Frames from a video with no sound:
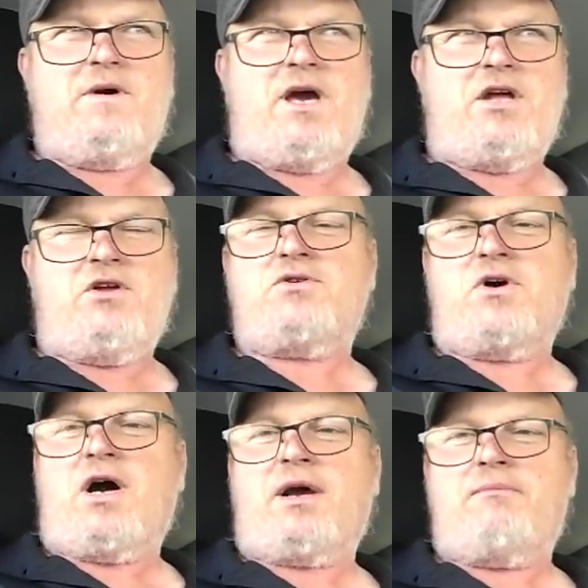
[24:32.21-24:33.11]
and you're
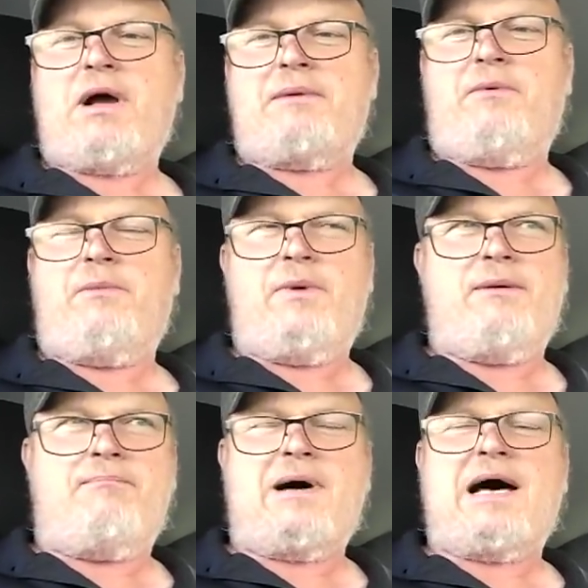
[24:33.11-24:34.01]
talking probably a
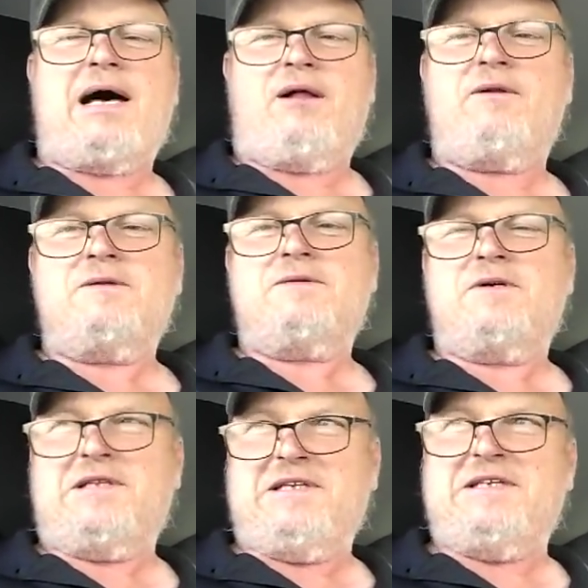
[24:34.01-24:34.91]
mile
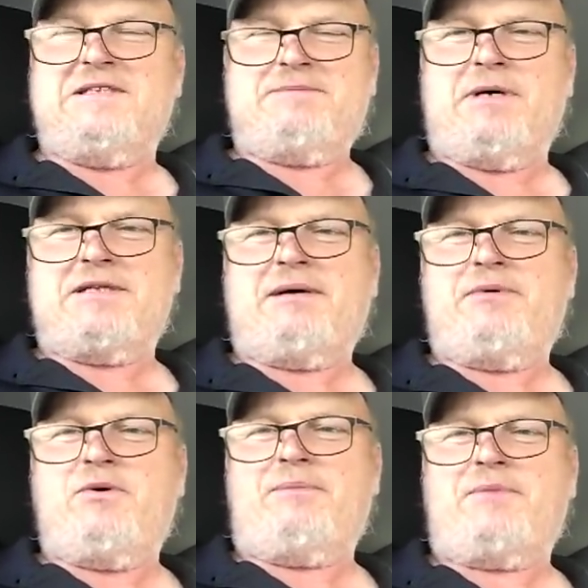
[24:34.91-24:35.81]
at least by the time
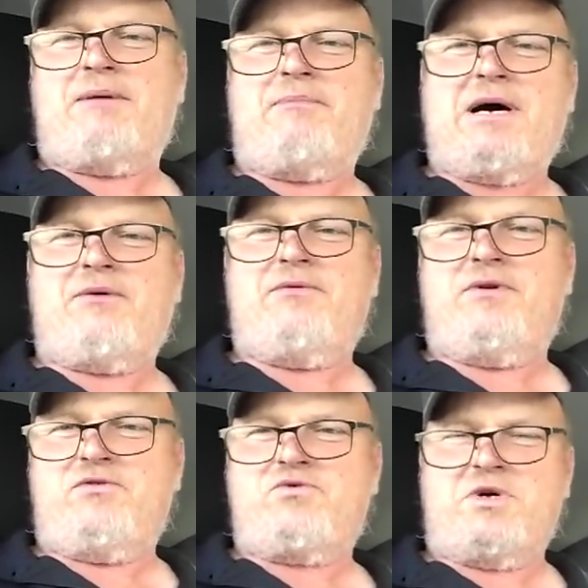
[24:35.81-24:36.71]
you go up that mountain
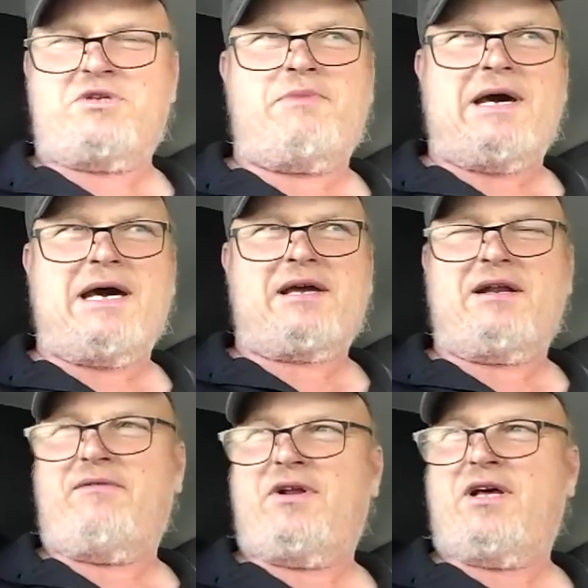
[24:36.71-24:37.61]
and switch back and
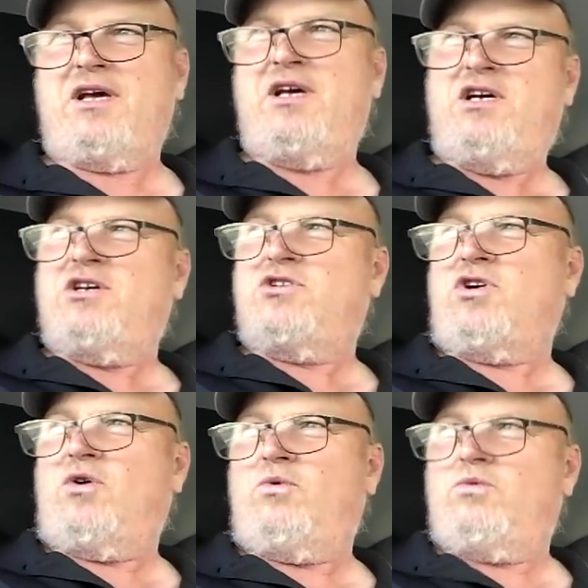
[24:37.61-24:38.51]
everything.
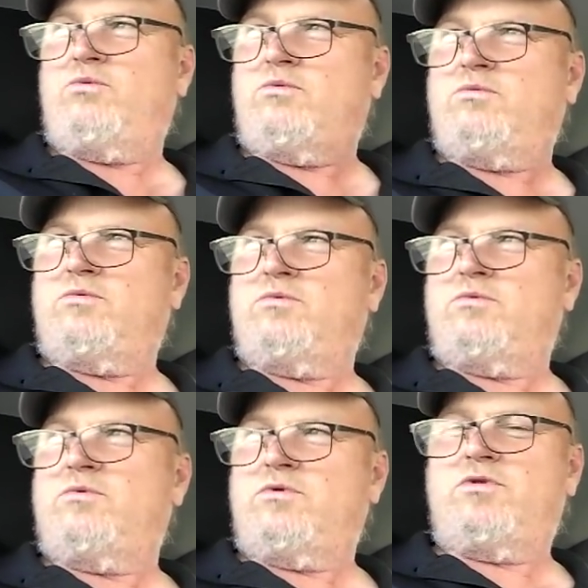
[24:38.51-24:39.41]
So
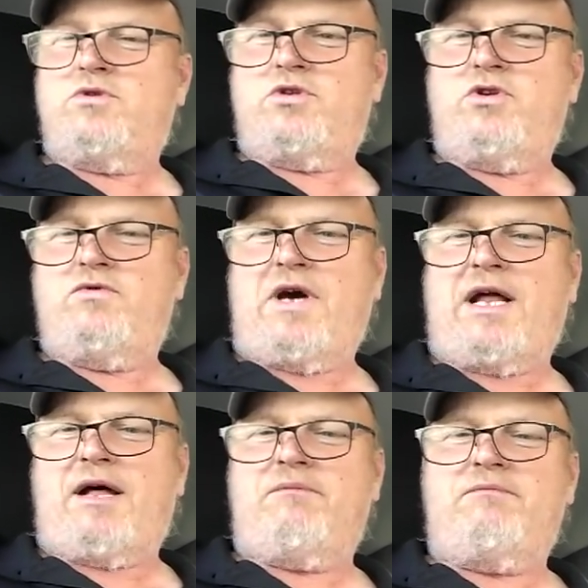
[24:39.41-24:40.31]
you
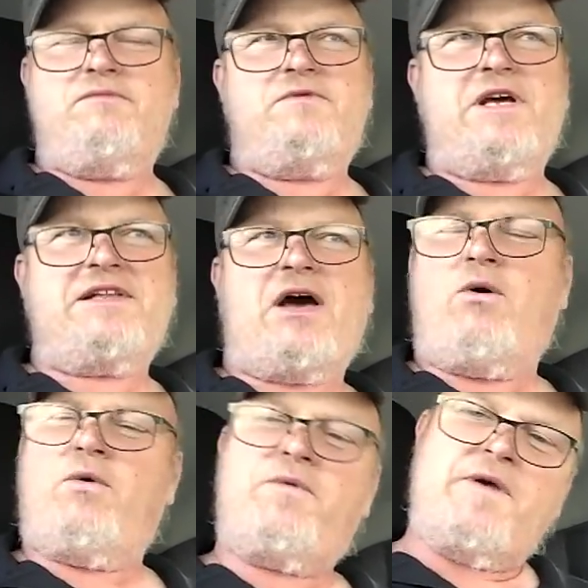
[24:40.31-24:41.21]
gotta take that
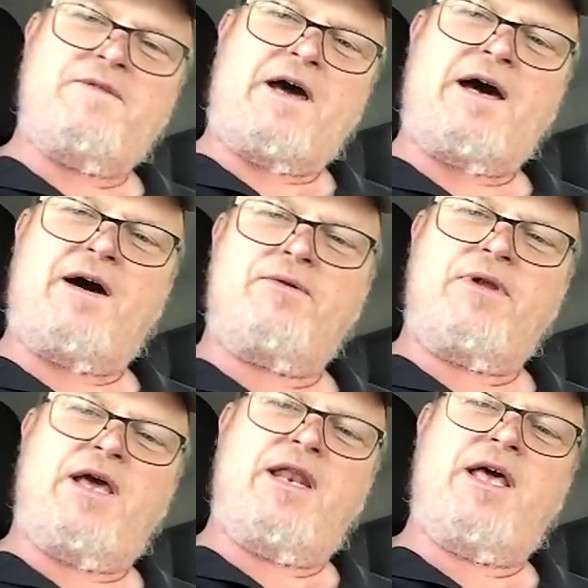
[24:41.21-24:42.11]
whole thing
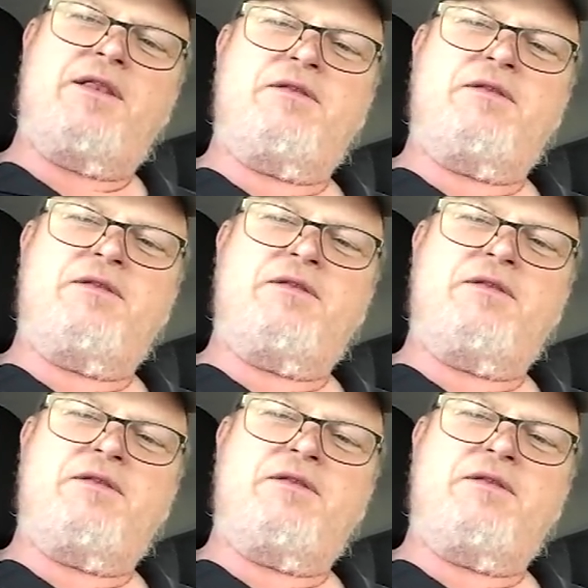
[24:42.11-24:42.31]
down and then